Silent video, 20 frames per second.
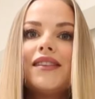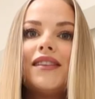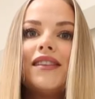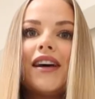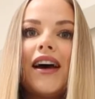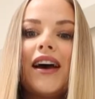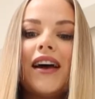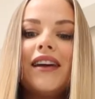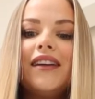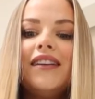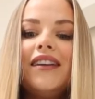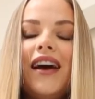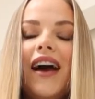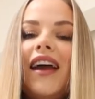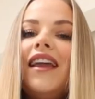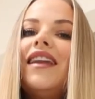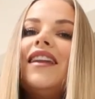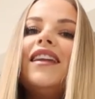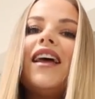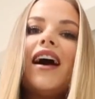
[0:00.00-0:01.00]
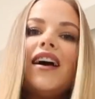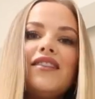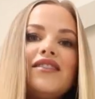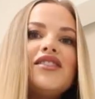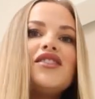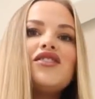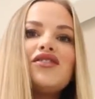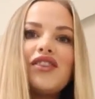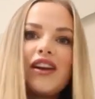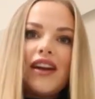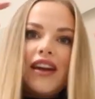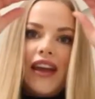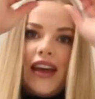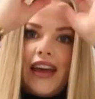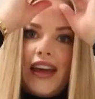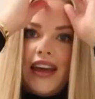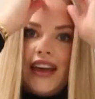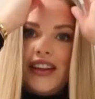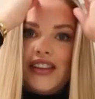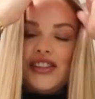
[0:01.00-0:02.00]
Done. I love straight
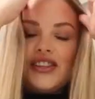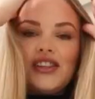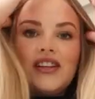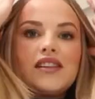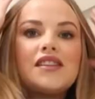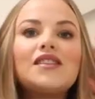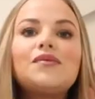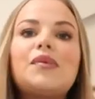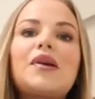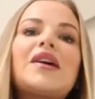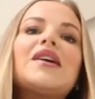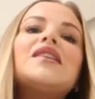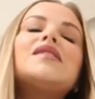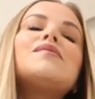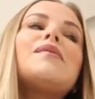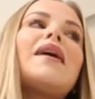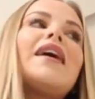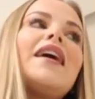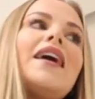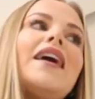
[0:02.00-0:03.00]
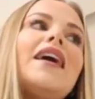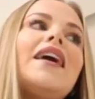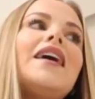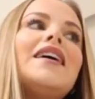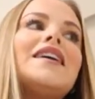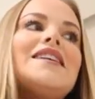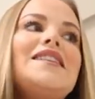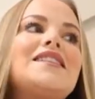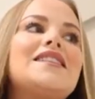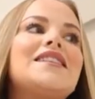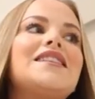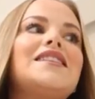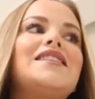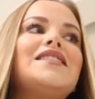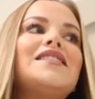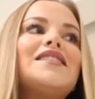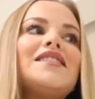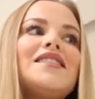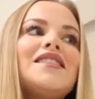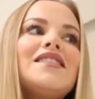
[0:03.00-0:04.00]
hair just because my hair
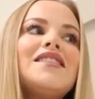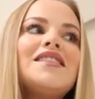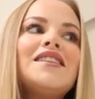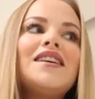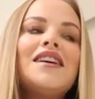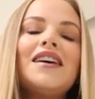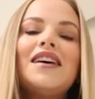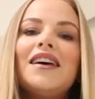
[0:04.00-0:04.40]
isn't